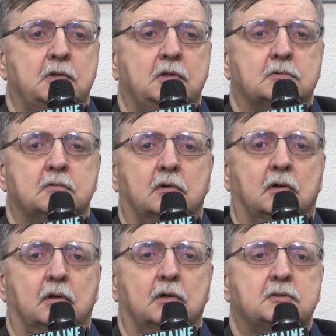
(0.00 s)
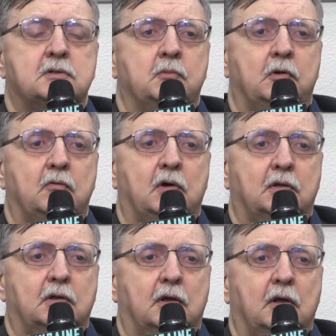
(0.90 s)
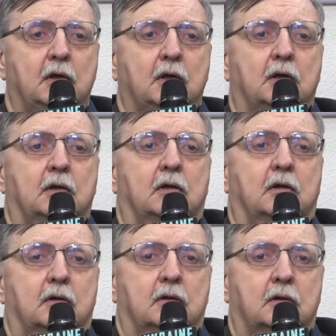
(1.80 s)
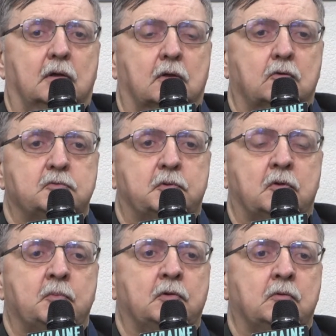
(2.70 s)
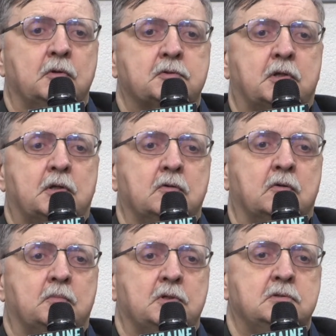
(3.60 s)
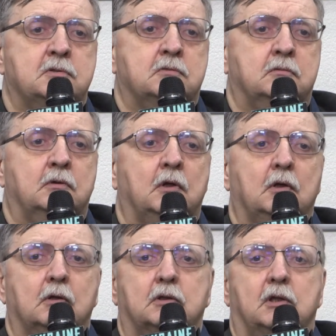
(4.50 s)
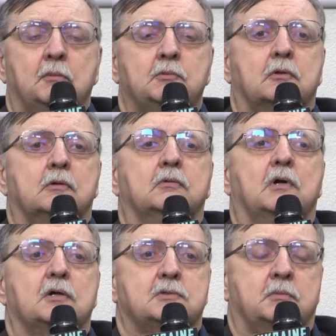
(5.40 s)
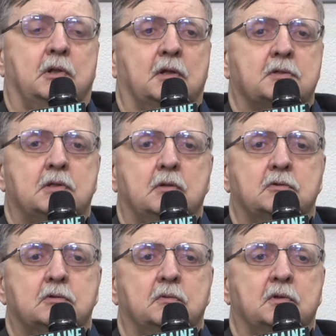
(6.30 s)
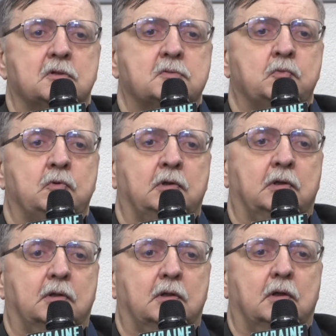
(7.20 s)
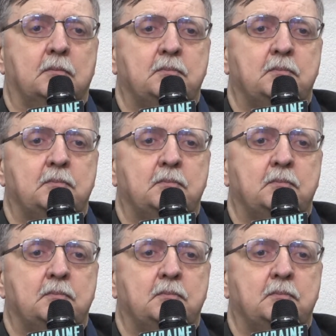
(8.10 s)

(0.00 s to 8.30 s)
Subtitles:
And the conclusion is quite straightforward. Ukraine needs to promote the development of small and medium businesses.